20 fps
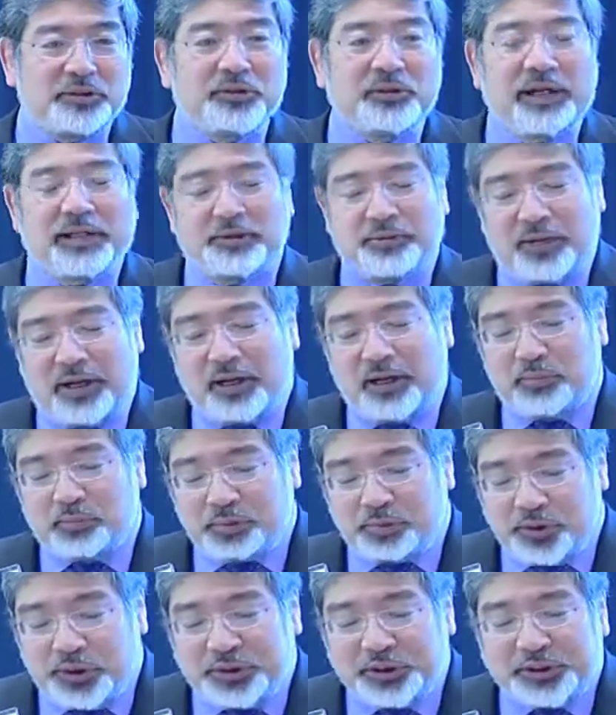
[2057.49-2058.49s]
So that's why I
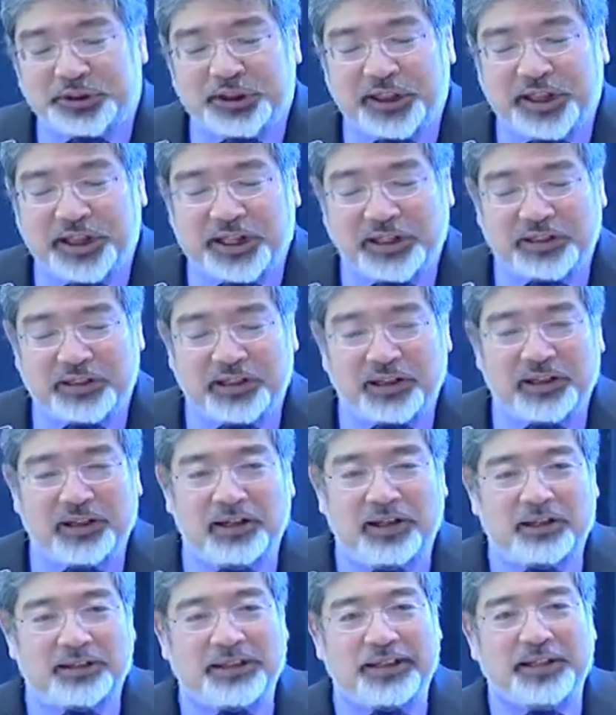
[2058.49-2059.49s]
appreciate
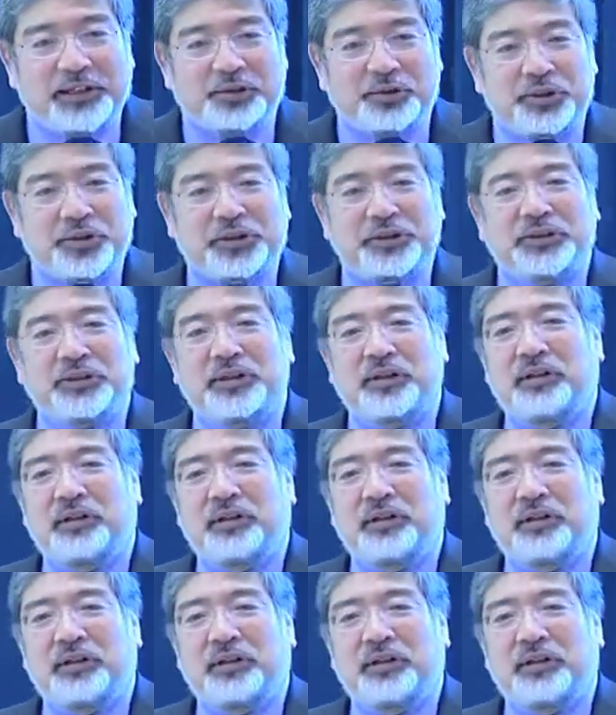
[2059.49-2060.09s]
the interest